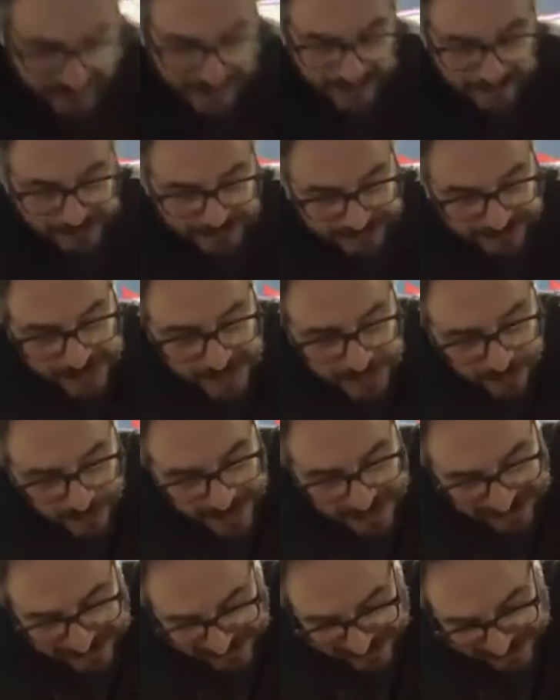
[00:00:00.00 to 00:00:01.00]
I have
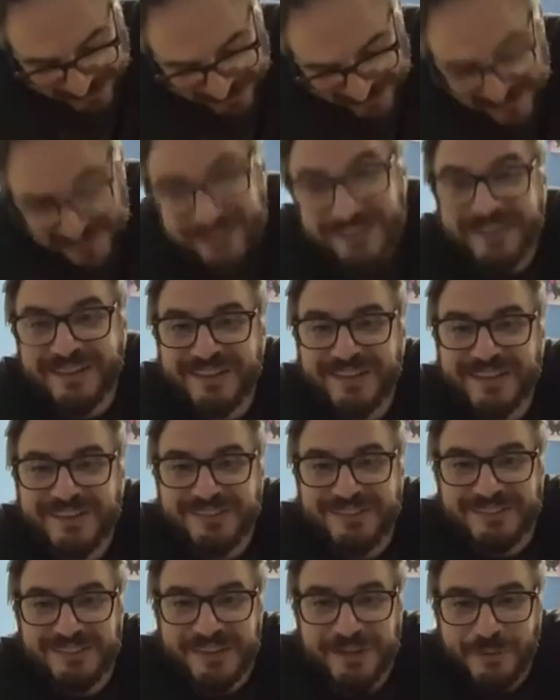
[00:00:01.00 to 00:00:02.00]
Sequest.
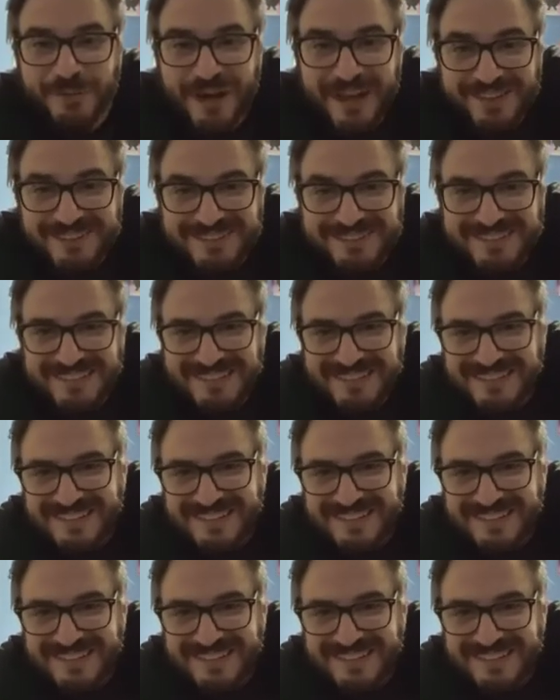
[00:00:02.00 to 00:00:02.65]
Sequest?